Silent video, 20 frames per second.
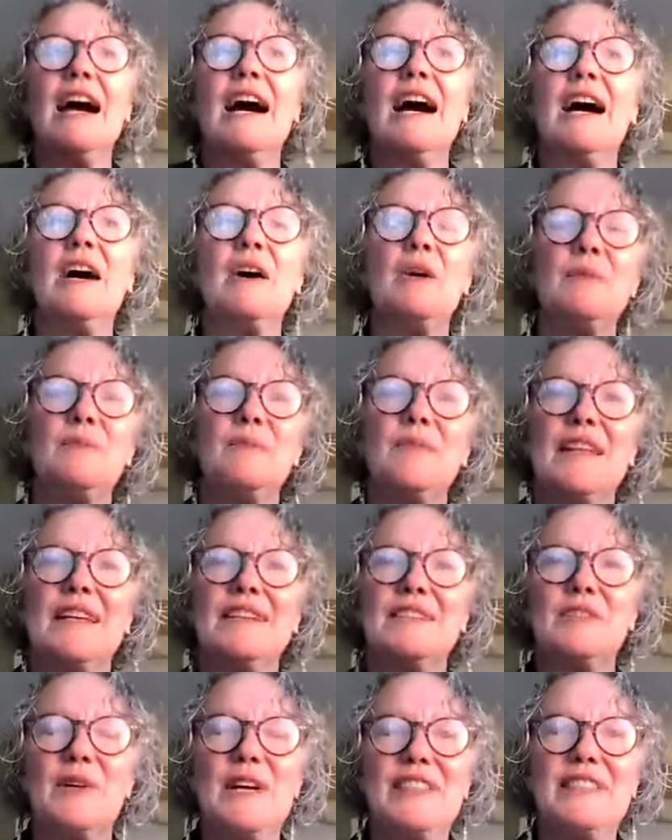Um,
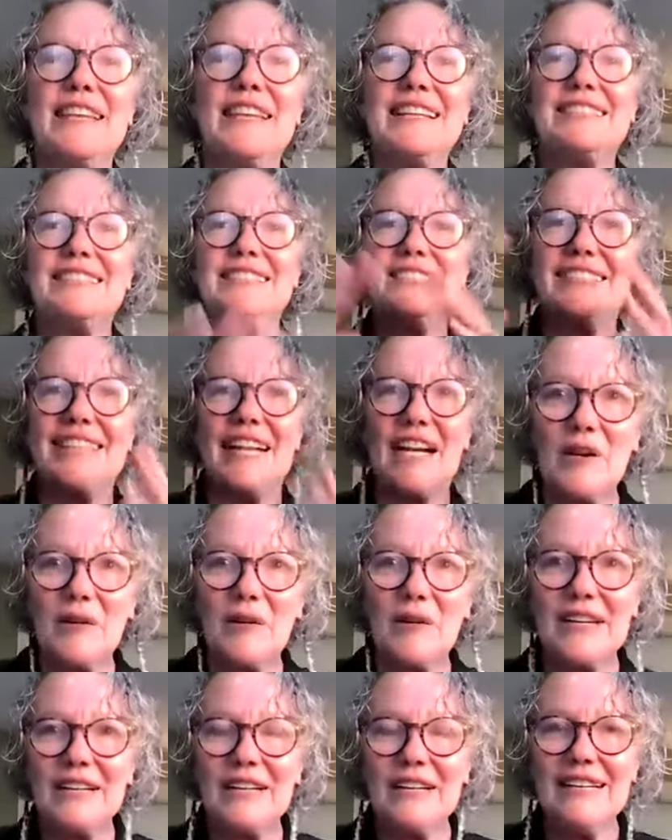so I think
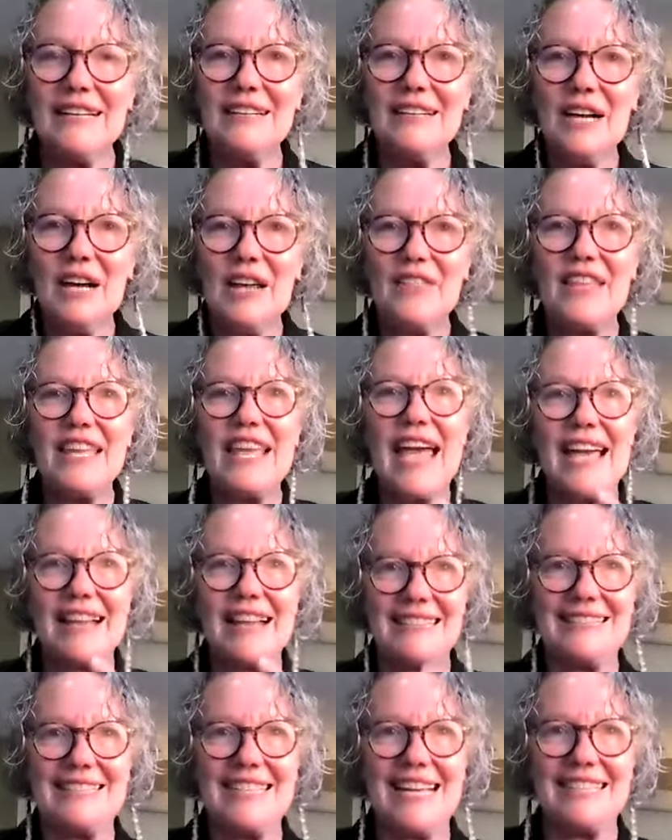sharing the
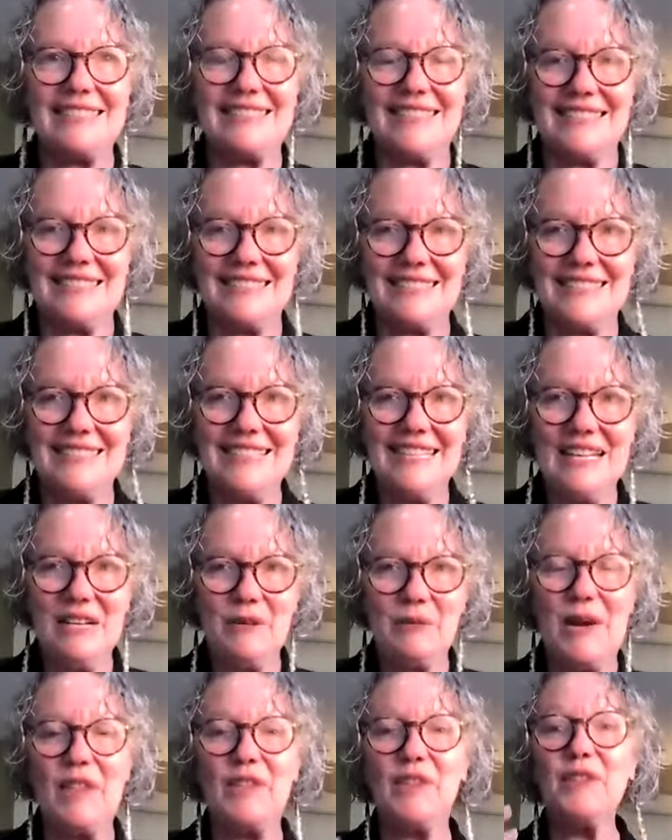excesses
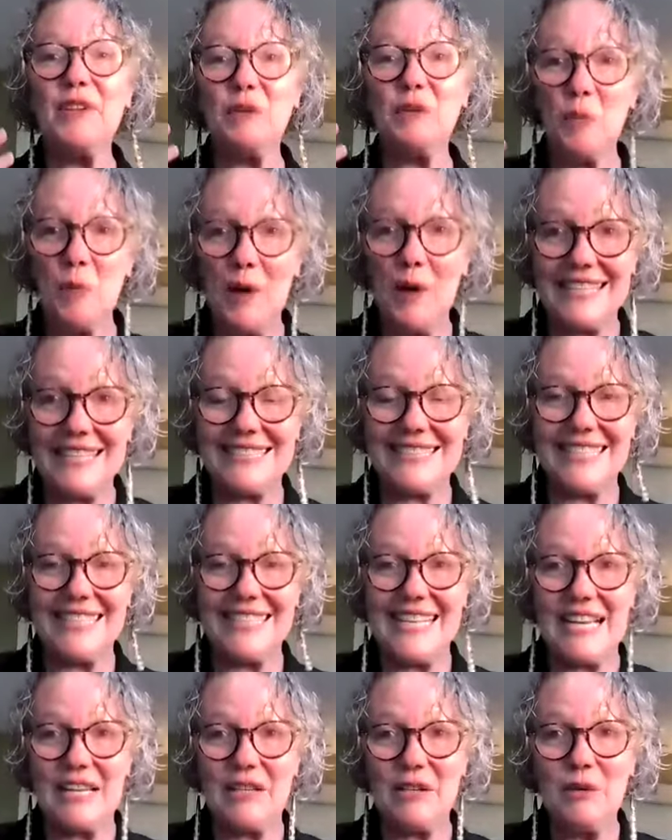rather than
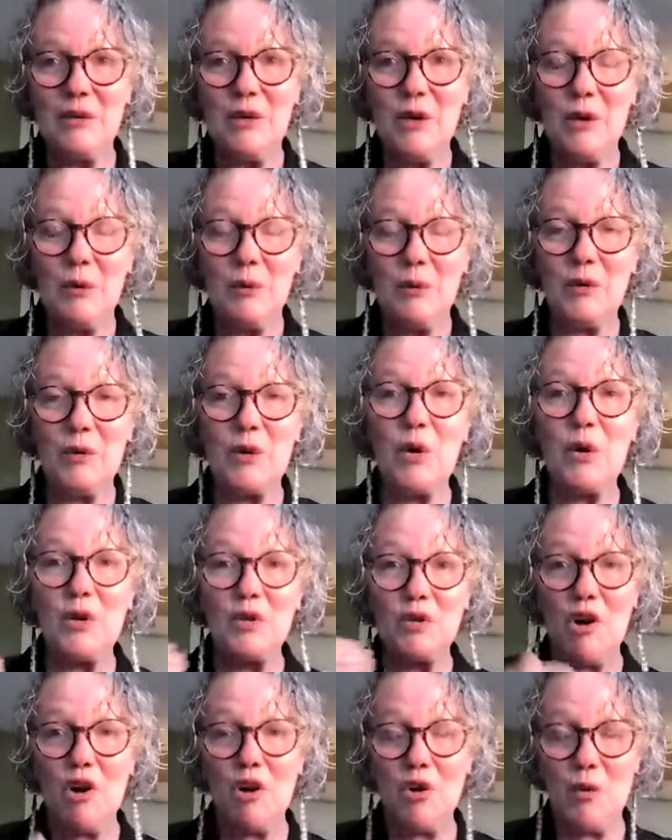wasting it will go a
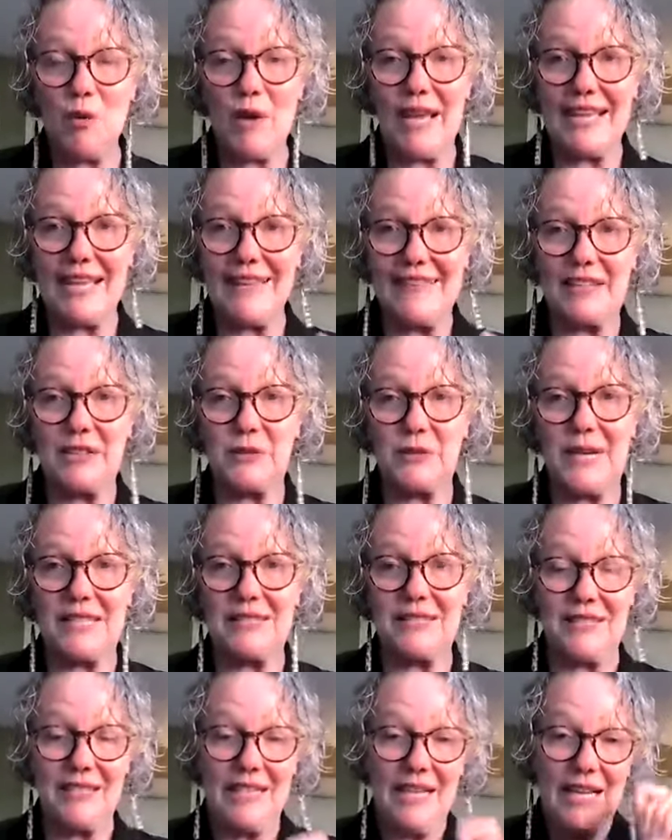long way in that
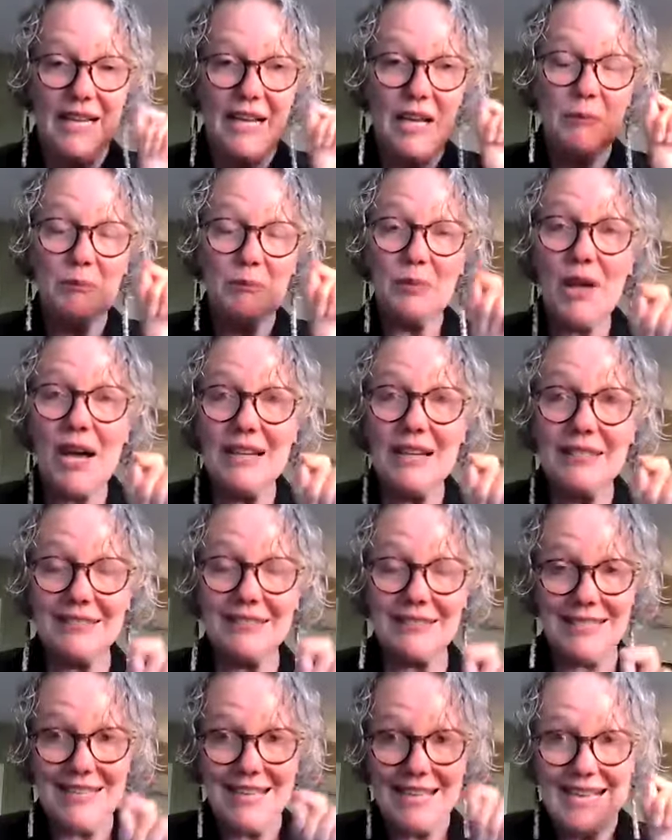direction.
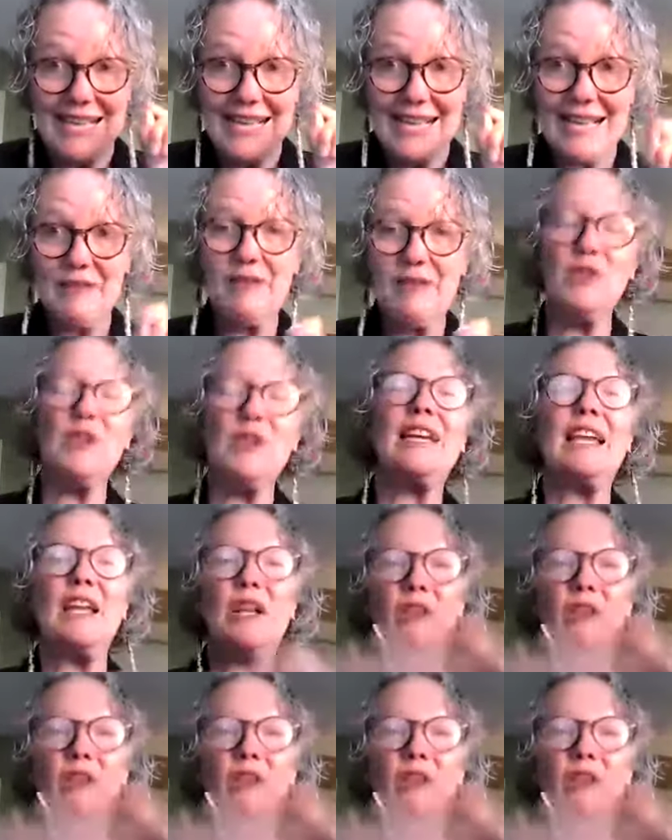Plus, look at a